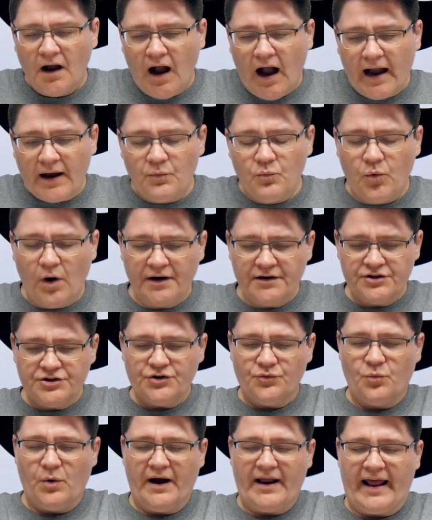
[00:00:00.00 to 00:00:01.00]
I
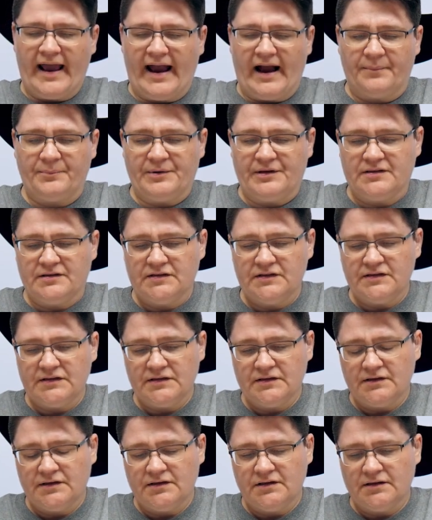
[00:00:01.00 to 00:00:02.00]
wonder what happens
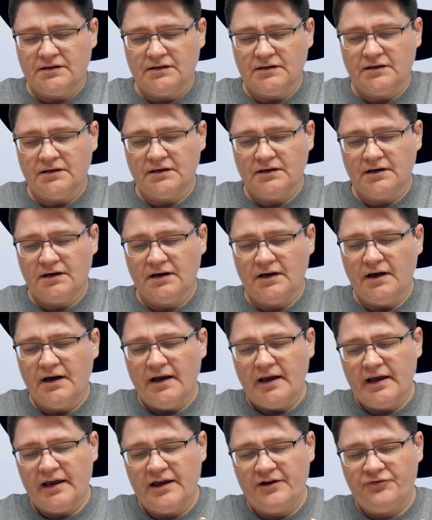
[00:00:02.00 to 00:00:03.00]

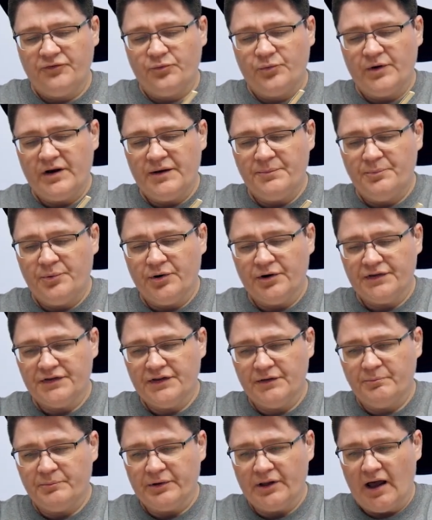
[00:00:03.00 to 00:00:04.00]
if we put the
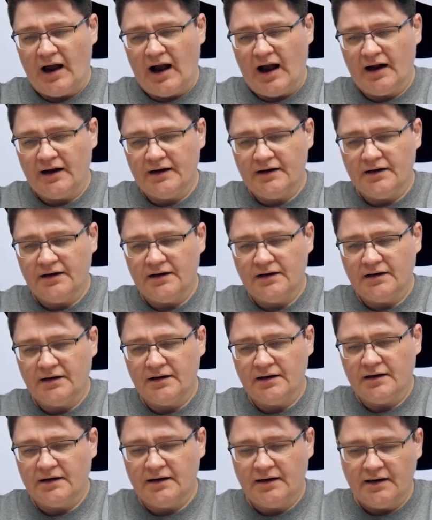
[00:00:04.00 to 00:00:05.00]
block
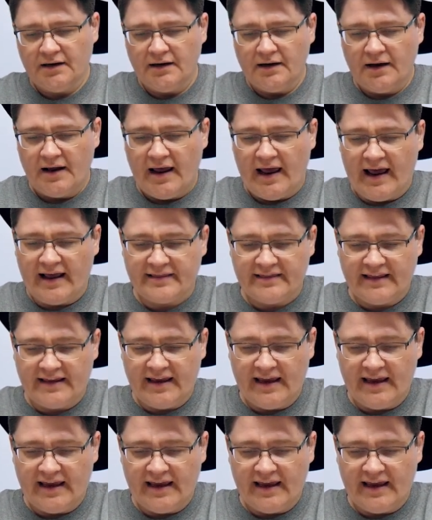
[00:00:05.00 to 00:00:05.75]
at the